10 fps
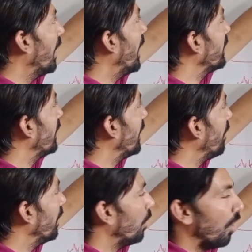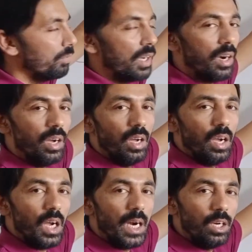At the level of the
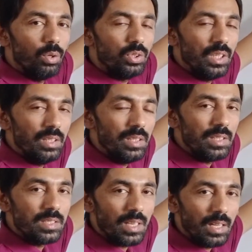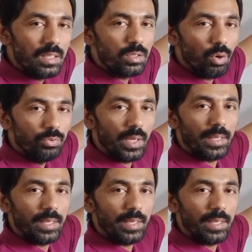endothelial cells of the